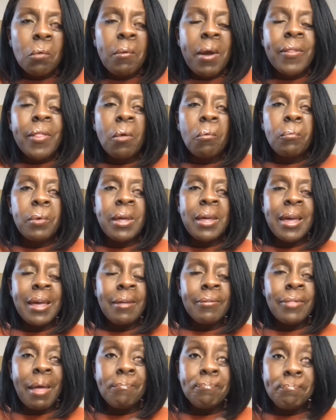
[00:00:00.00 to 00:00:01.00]
way
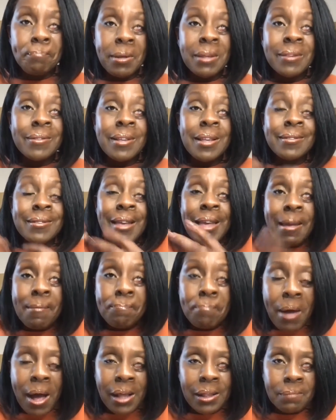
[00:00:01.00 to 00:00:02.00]
that business
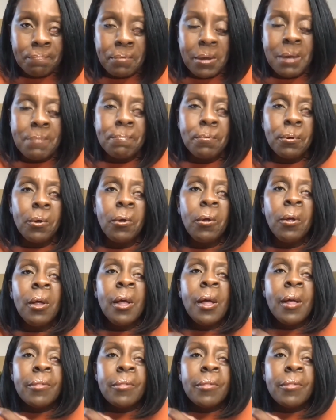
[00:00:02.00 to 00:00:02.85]
impacts people,